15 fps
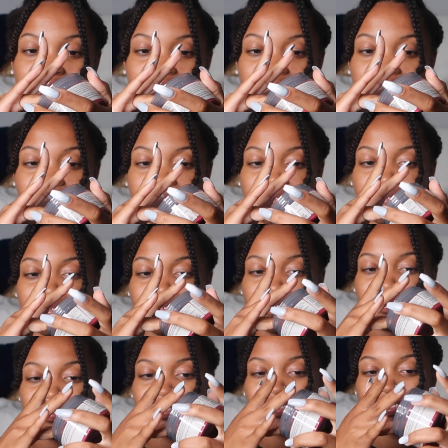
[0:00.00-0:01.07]
but
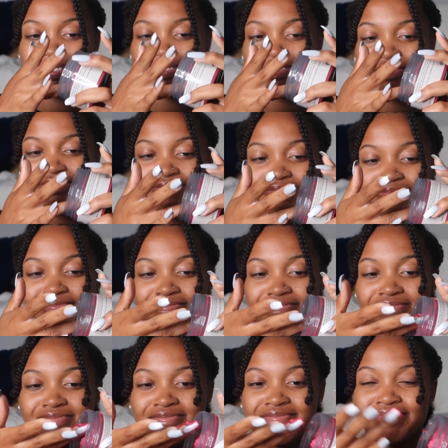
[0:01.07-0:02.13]
yeah,
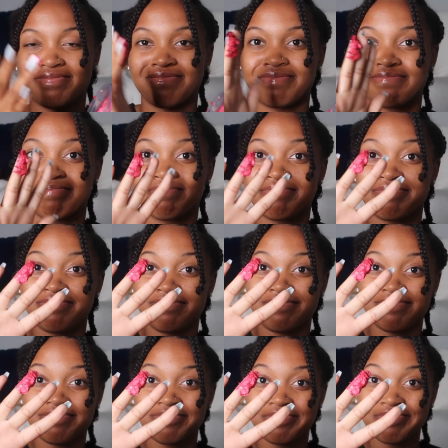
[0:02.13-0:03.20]
that's where I got it
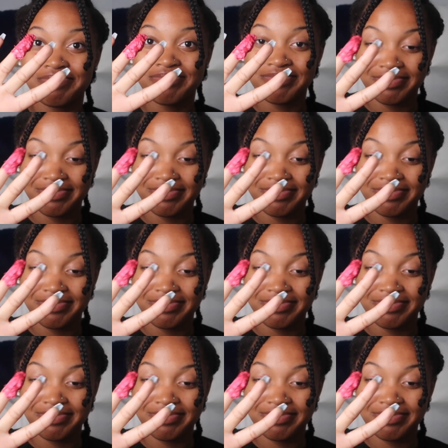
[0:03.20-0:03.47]
from.